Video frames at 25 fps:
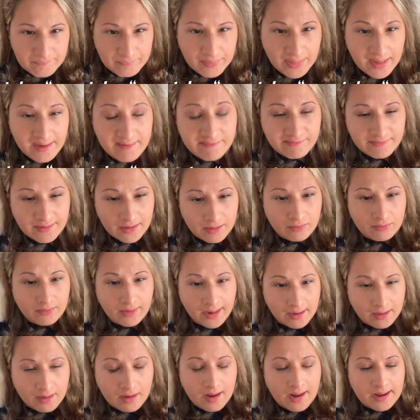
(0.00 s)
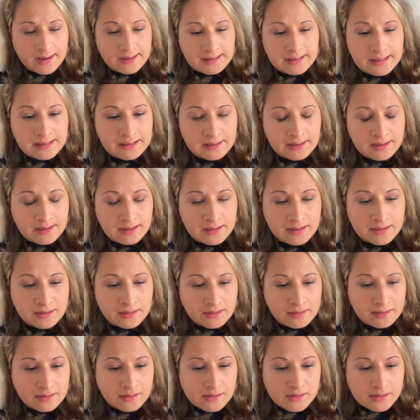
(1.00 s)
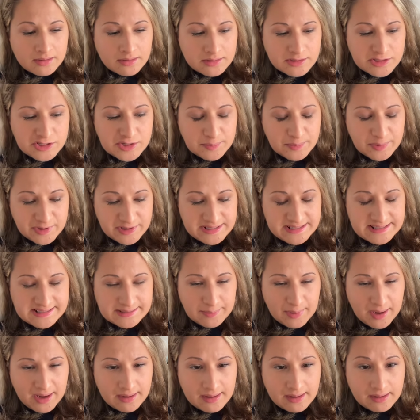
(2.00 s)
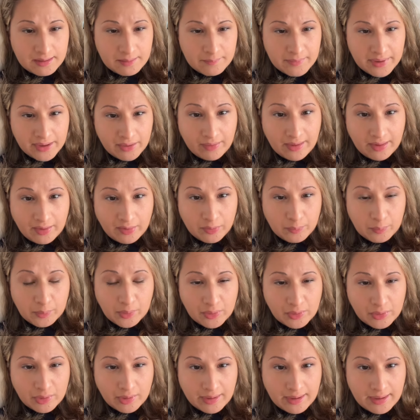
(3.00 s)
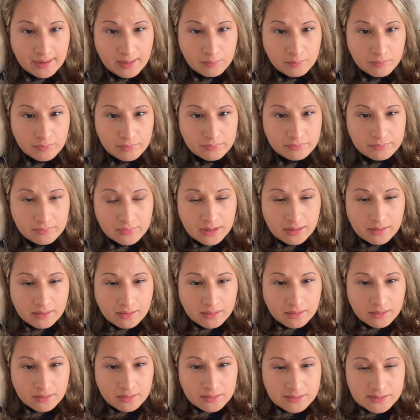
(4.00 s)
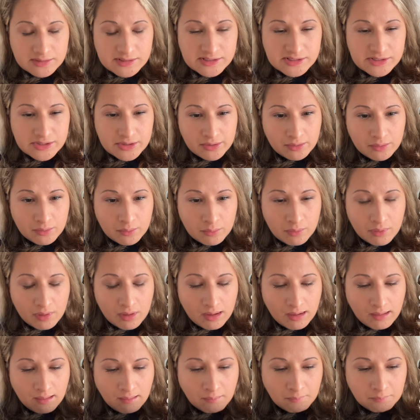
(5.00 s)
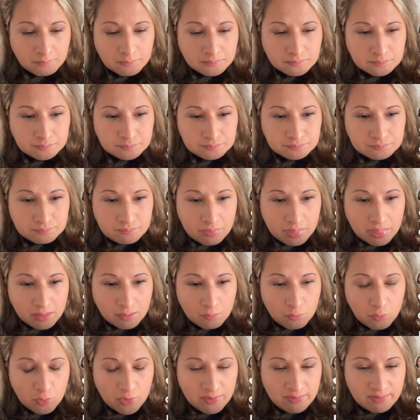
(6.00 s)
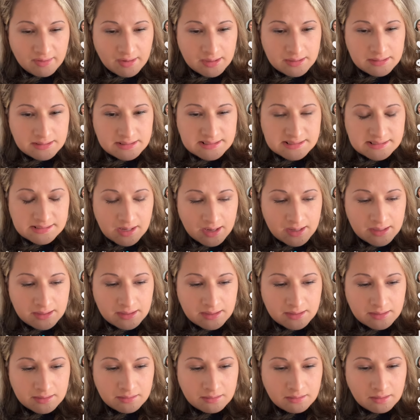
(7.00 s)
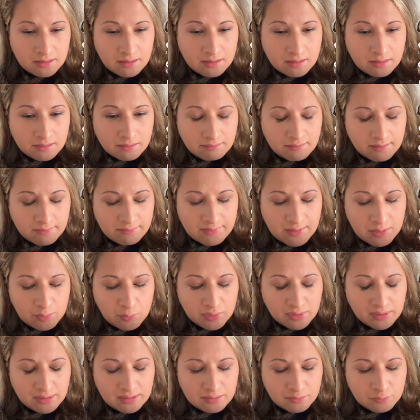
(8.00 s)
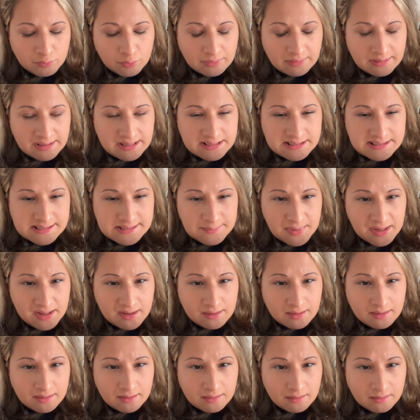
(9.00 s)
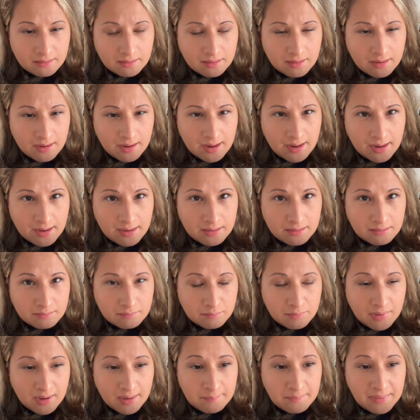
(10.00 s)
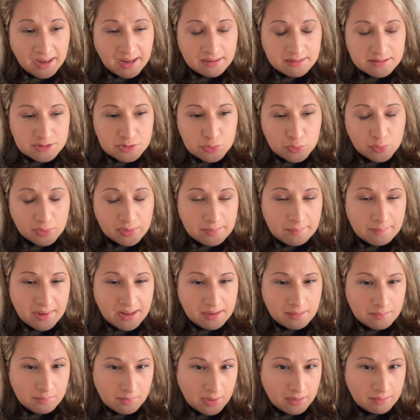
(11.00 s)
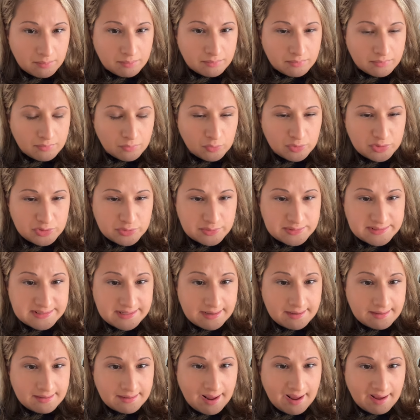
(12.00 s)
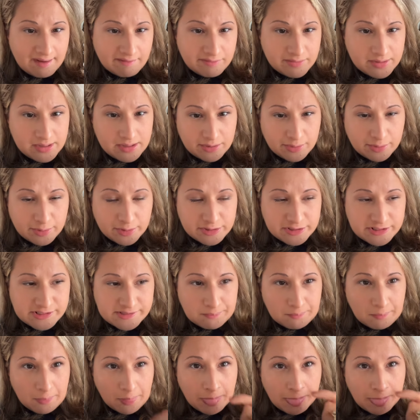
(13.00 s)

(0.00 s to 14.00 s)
they felt like I needed to participate in a mental health program. So when they decided that they were going to release me at my mandatory minimum, which was 8.5 years,